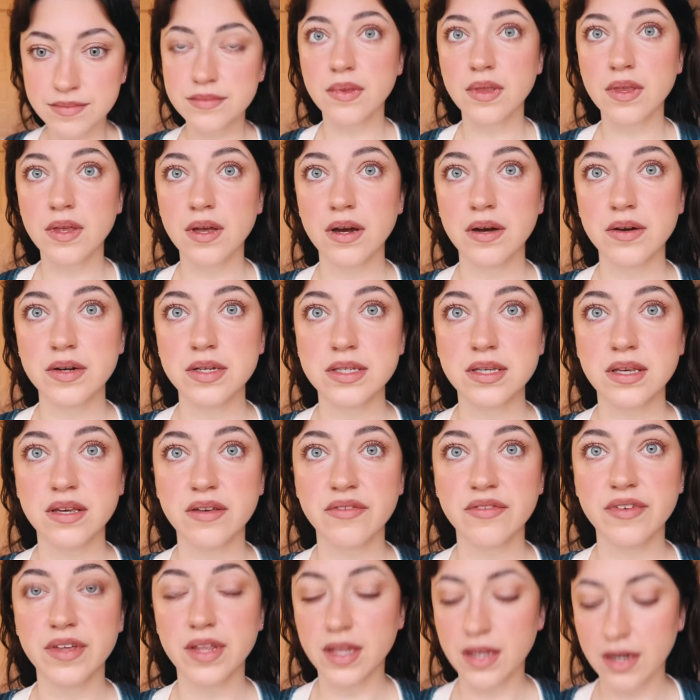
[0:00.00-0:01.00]
I always
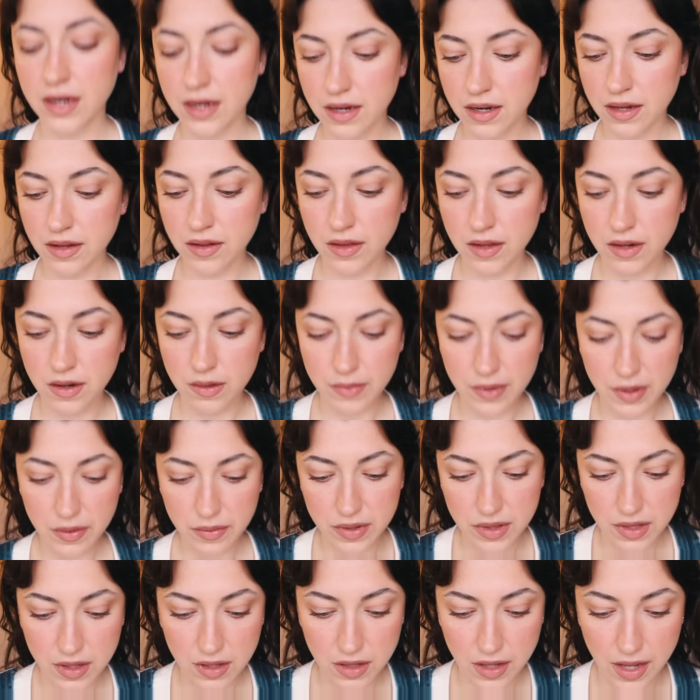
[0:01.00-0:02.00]
like fill it in a little bit
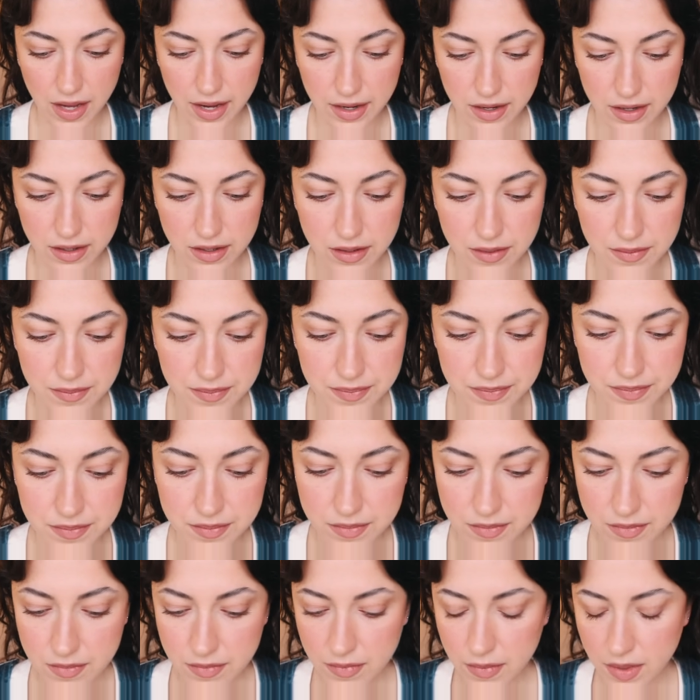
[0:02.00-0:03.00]
with the liner.
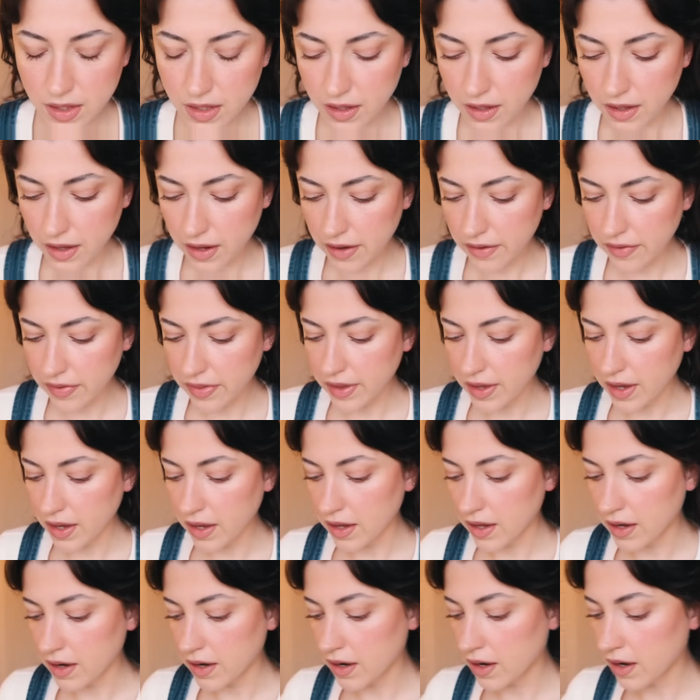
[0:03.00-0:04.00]
And
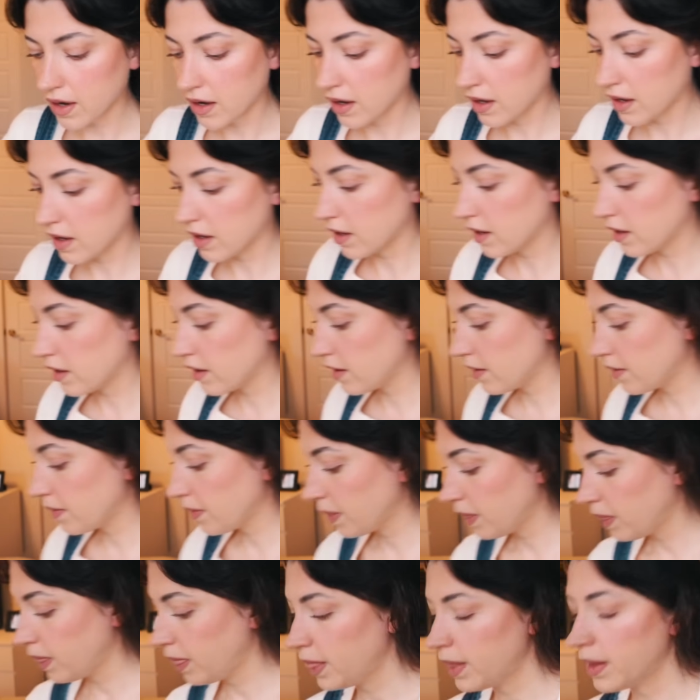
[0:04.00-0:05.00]
then
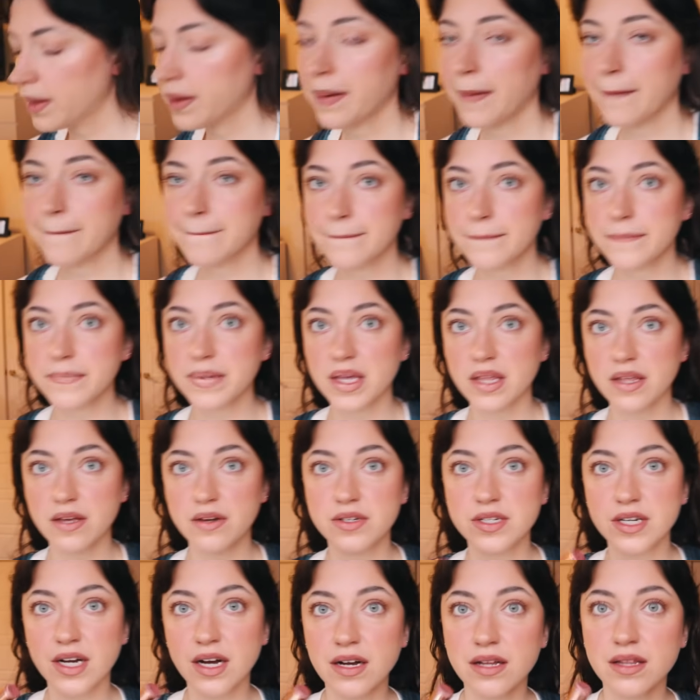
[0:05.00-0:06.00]

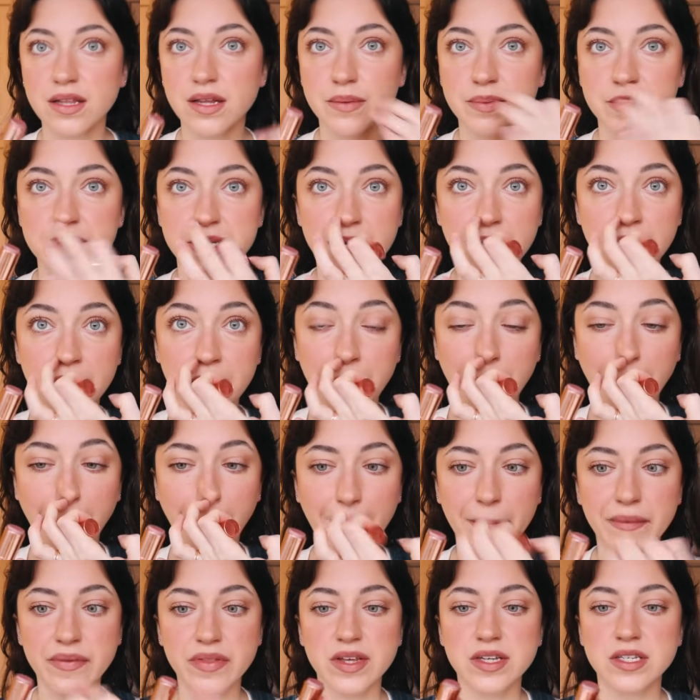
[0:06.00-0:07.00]
Pillow Talk lipstick.
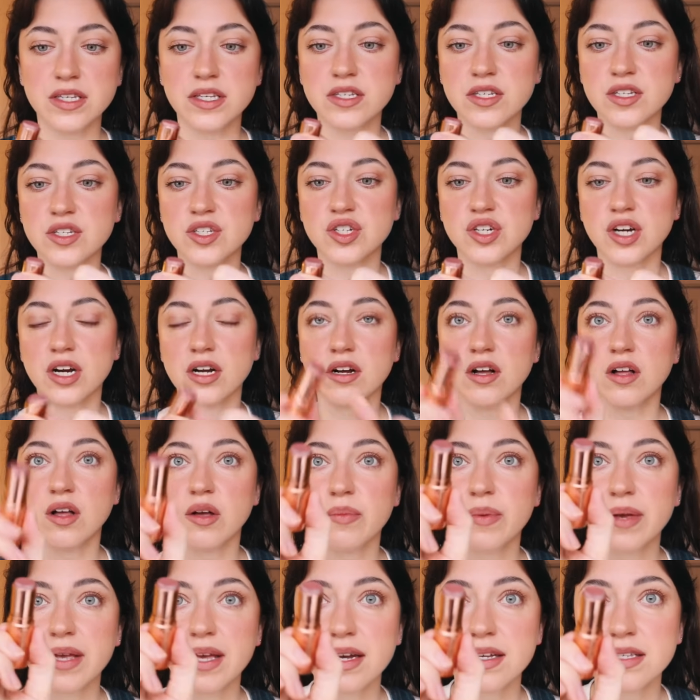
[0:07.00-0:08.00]
This is a struggle
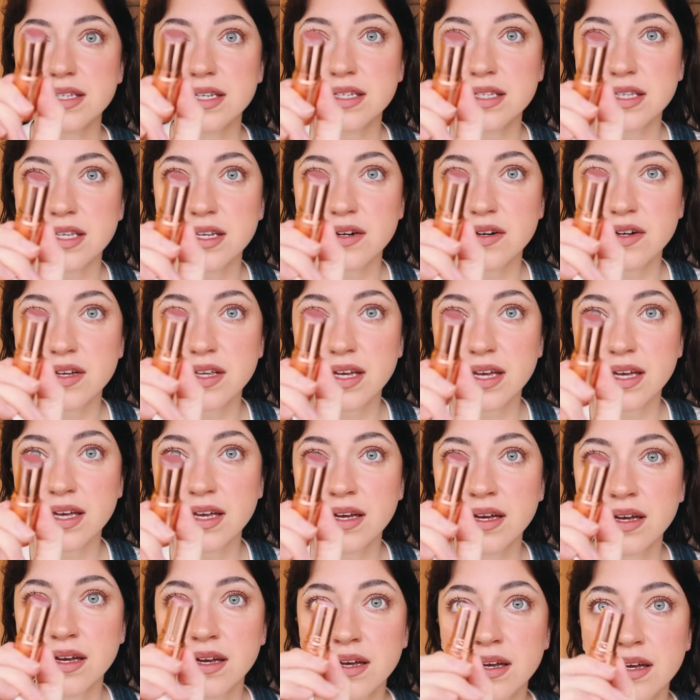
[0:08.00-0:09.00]
because it's
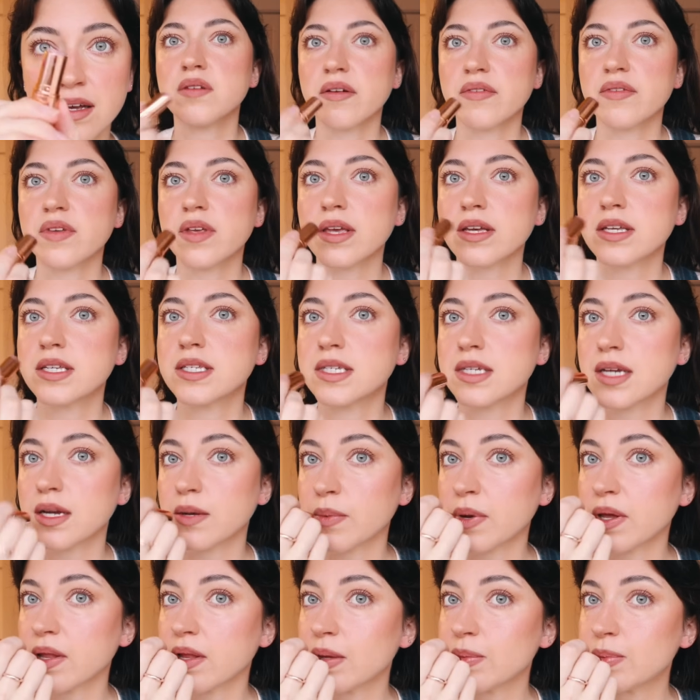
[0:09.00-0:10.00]
literally, I have to like stick
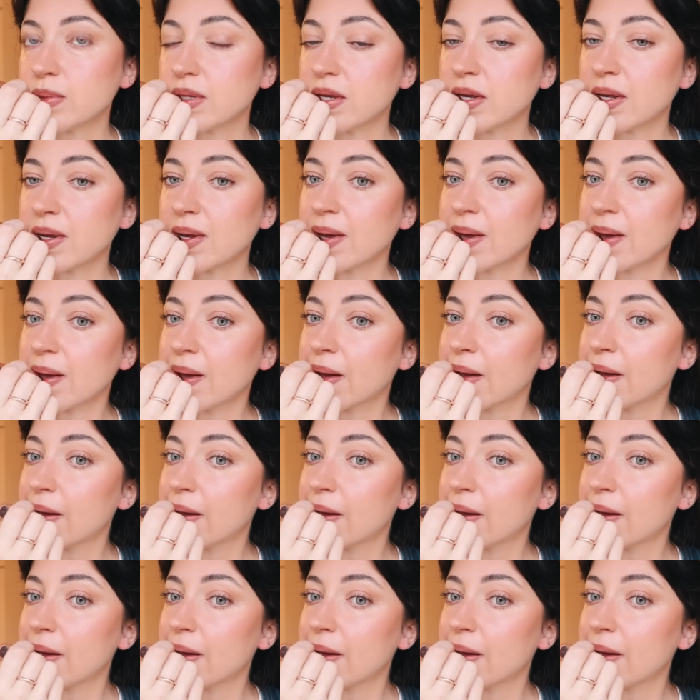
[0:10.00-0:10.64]
my lips in it.